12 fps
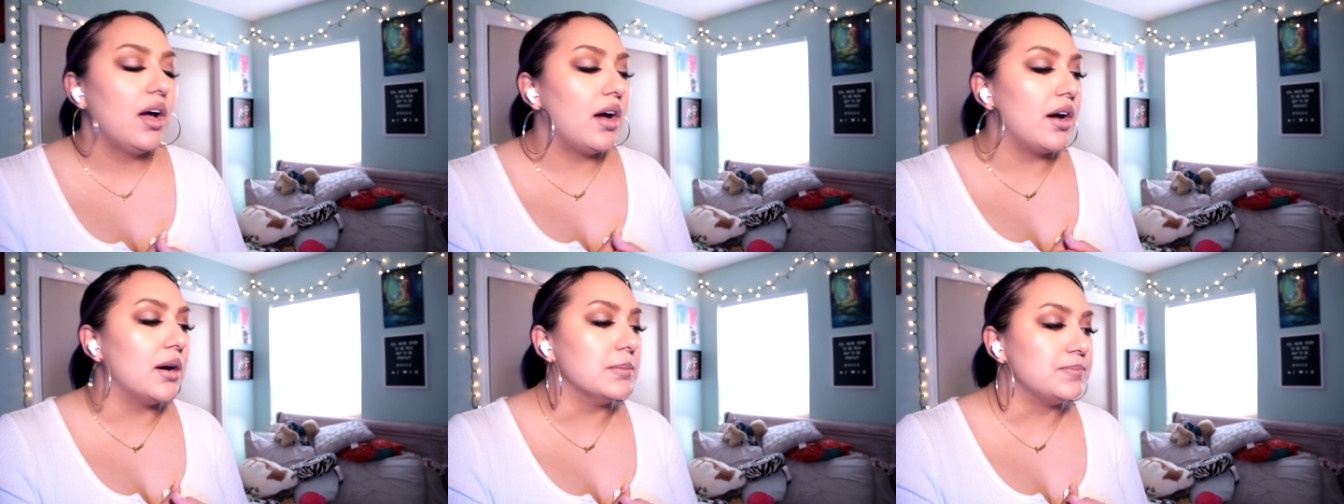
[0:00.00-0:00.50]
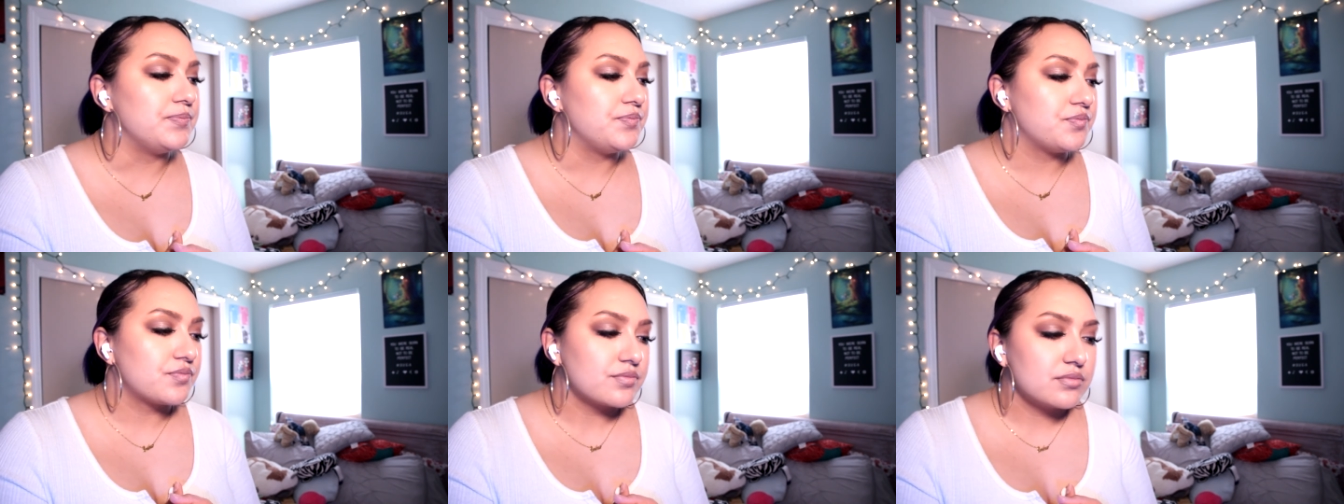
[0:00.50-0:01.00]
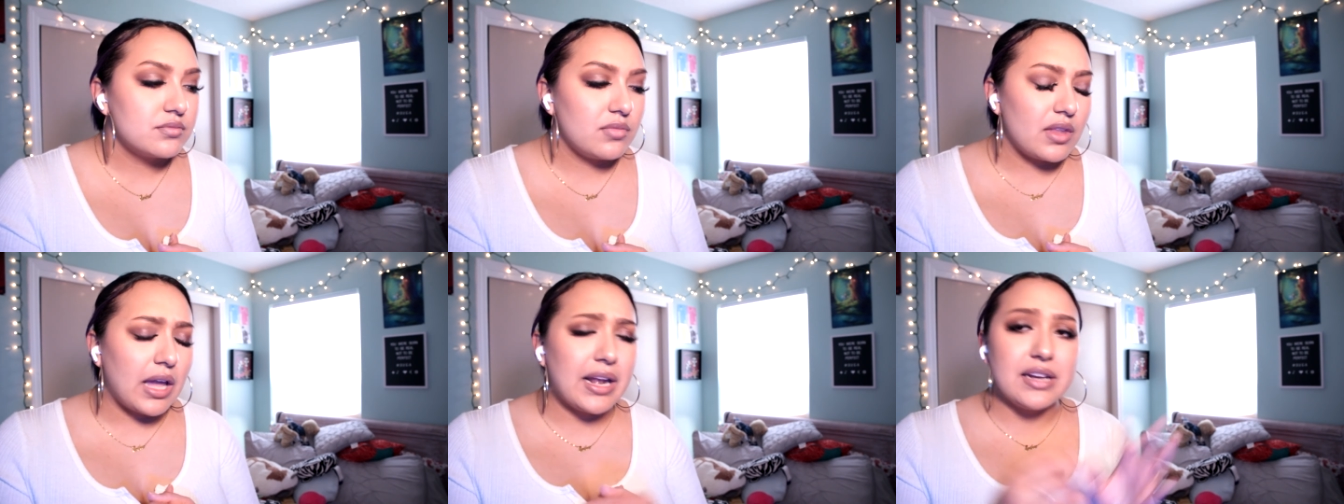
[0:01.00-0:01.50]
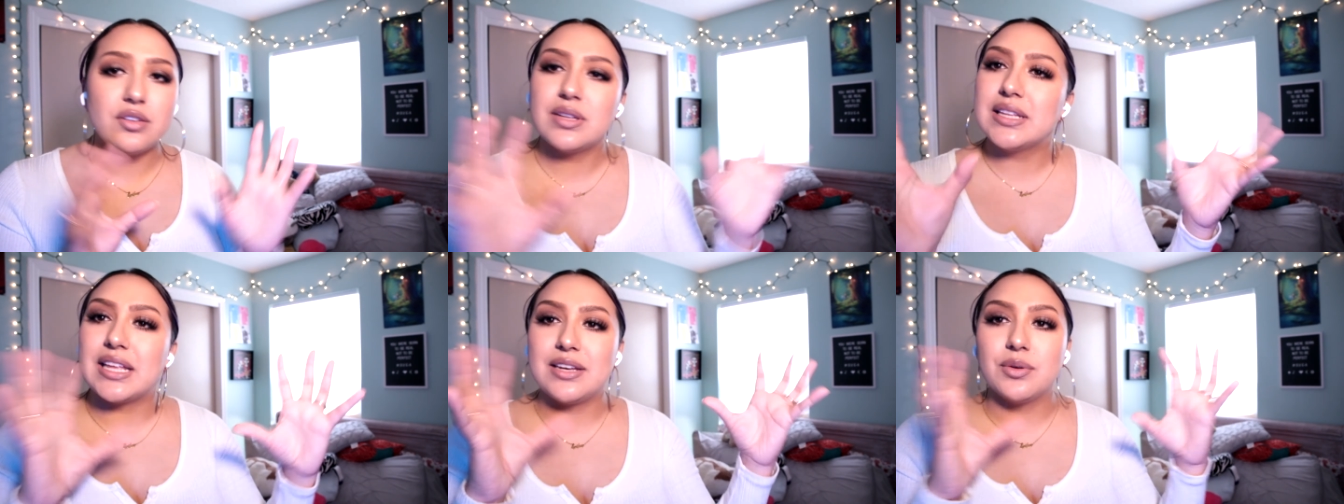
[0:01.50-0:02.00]
Um, and I do
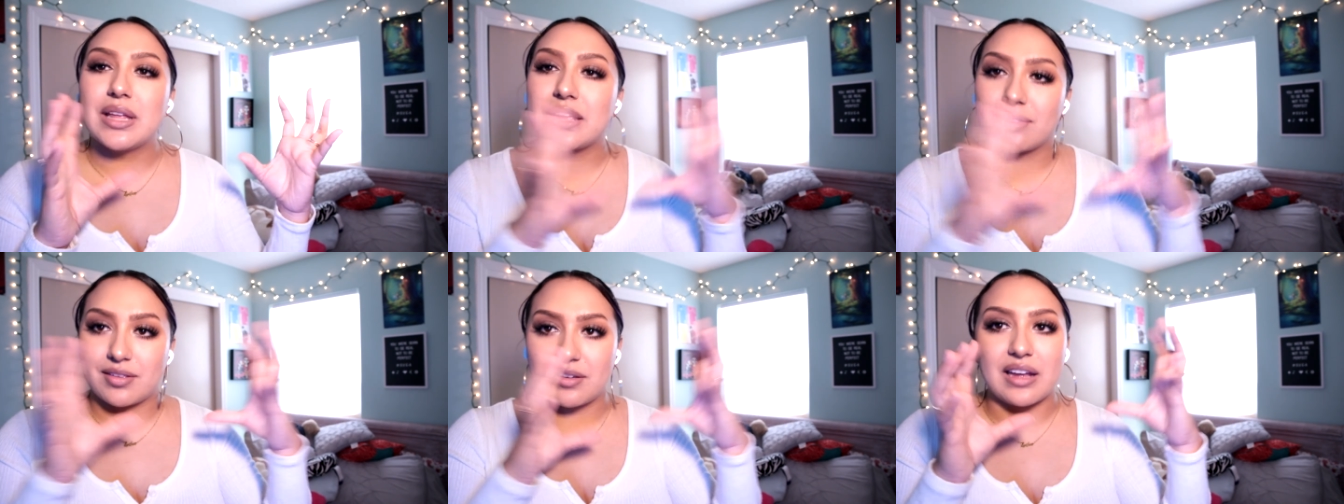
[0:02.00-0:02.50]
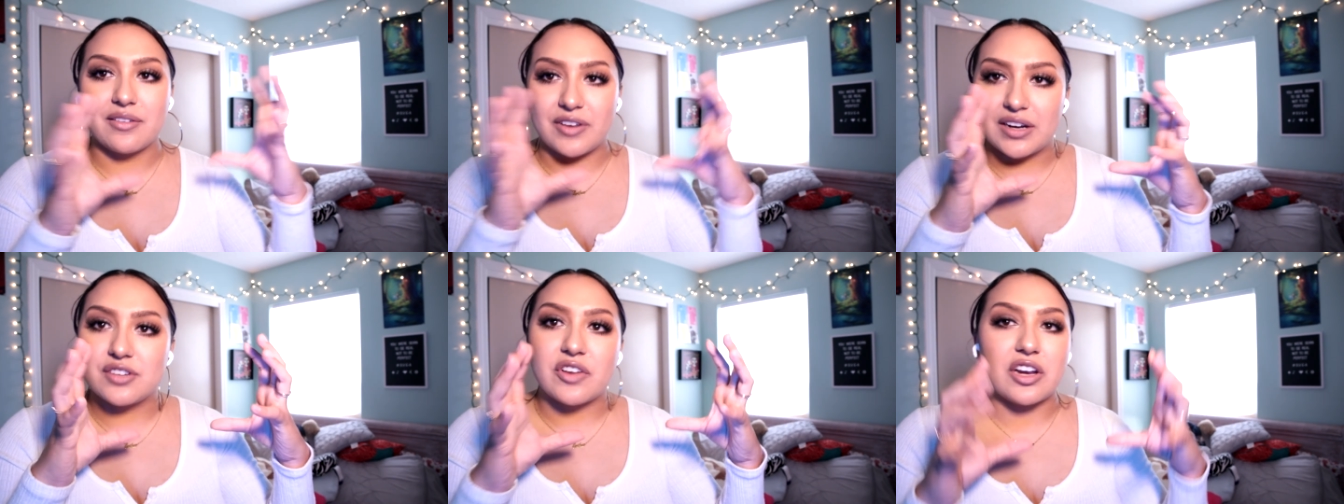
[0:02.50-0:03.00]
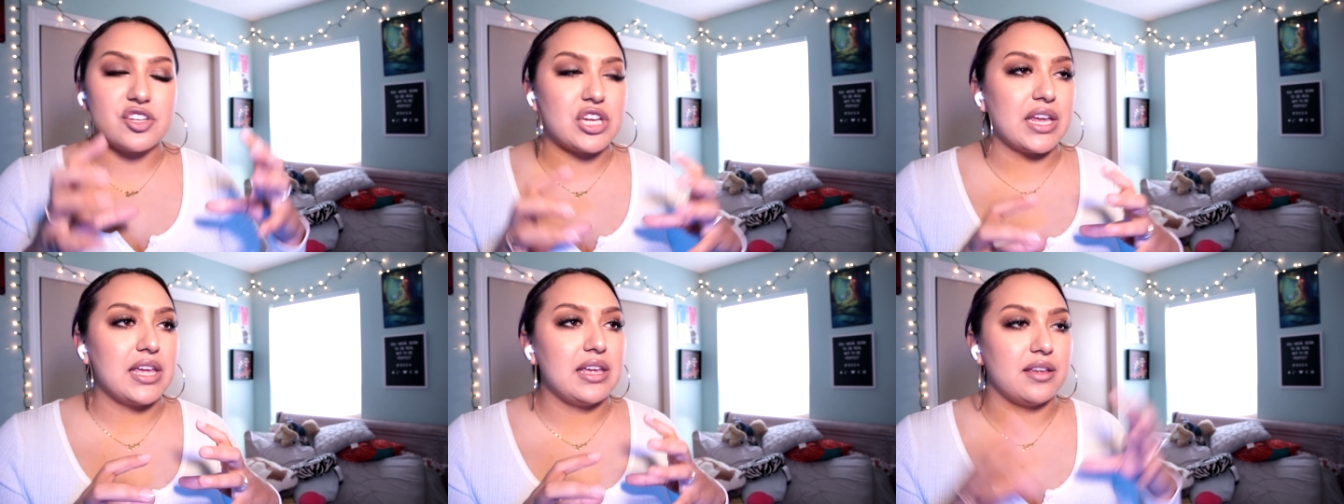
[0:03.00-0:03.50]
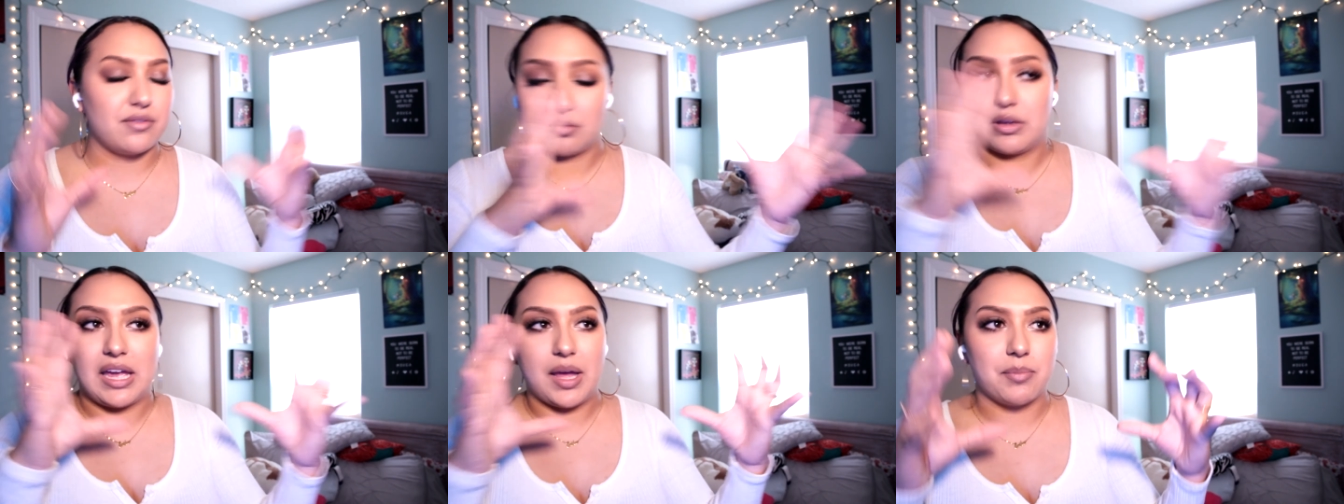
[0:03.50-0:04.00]
like they do like kind of very very shaky
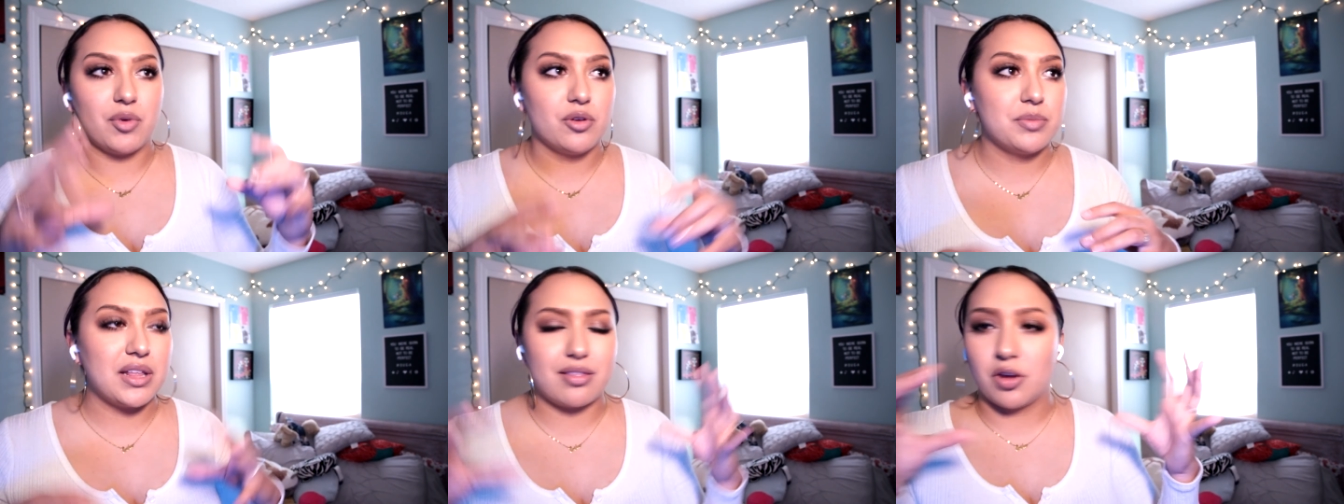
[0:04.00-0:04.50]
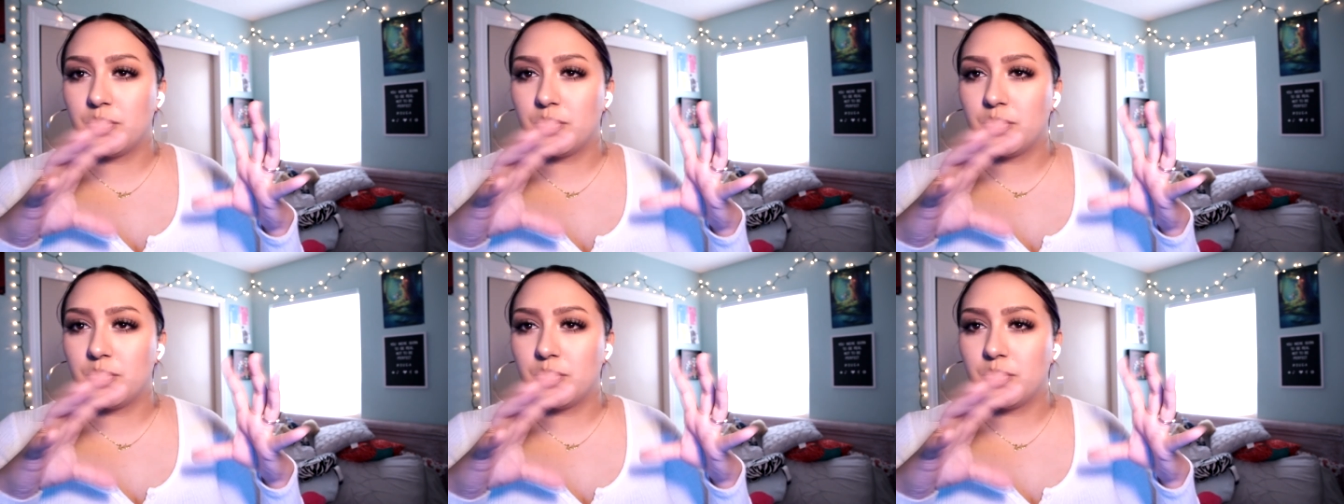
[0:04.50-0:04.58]
cam movements,